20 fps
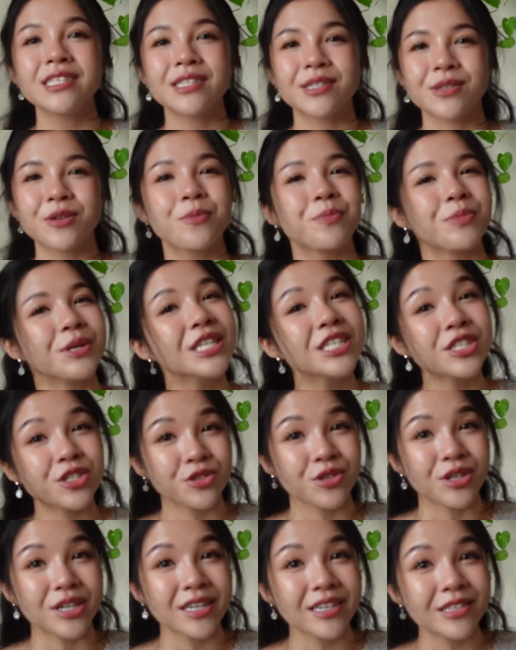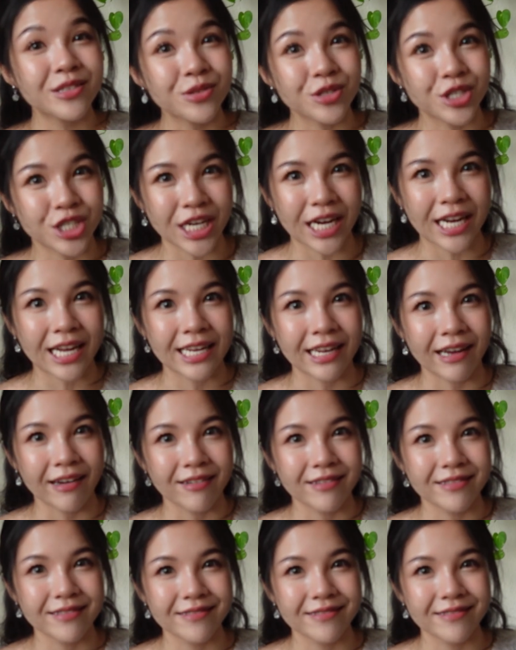so be sure to check it out.